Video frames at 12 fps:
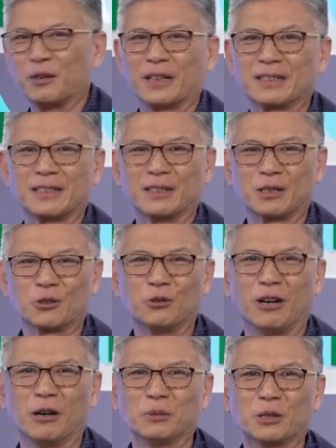long as there's
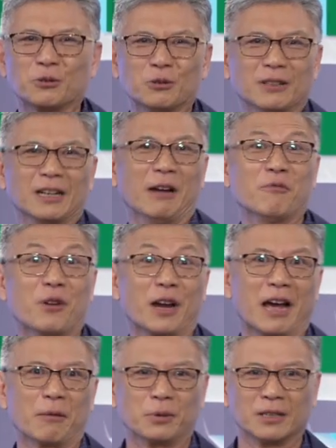Zhonghua Minguo, I'm very
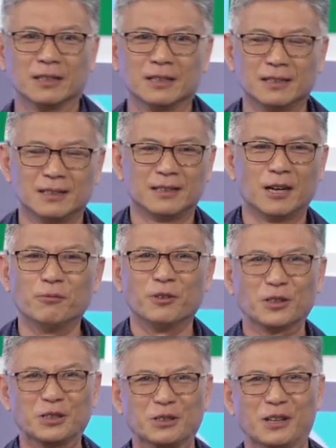happy.
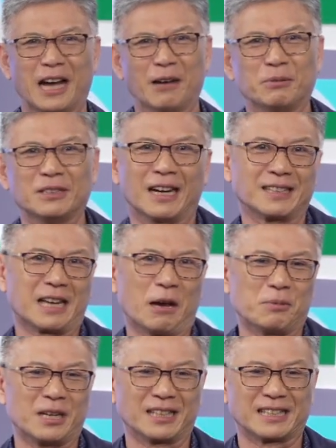Hopefully you're happy, as
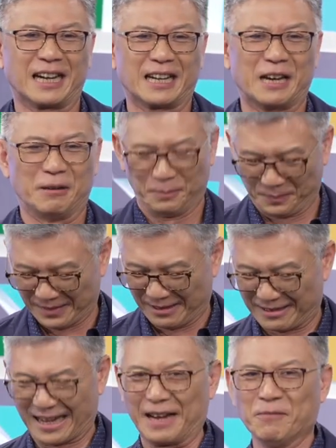happy as I am,
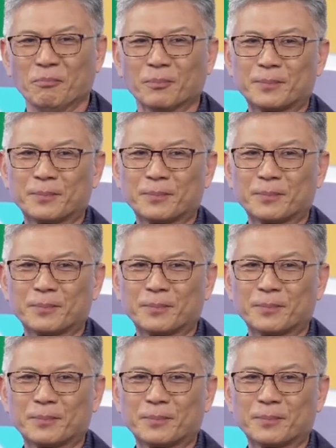okay?